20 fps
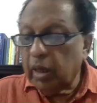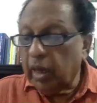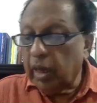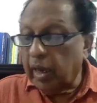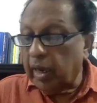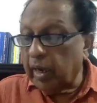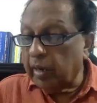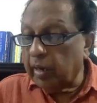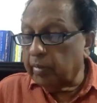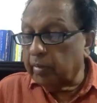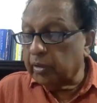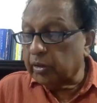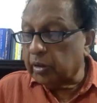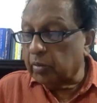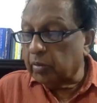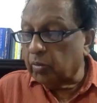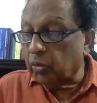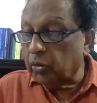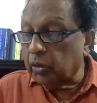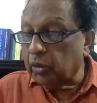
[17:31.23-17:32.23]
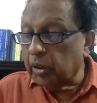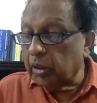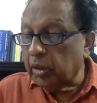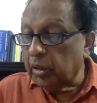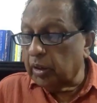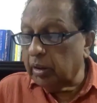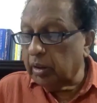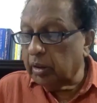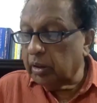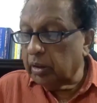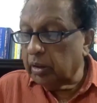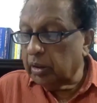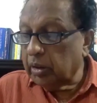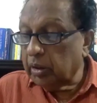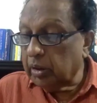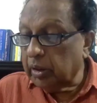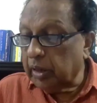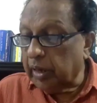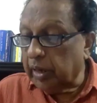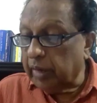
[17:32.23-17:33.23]
And Mister Modi
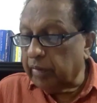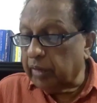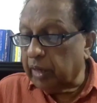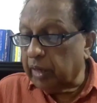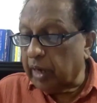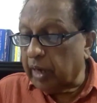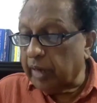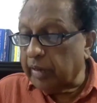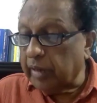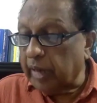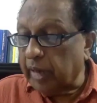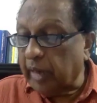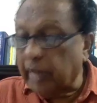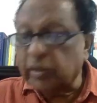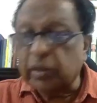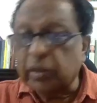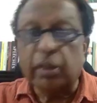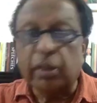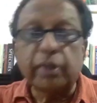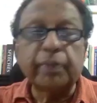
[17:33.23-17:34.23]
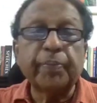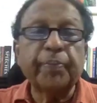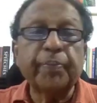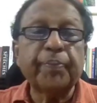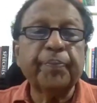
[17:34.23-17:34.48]
gave the right answer.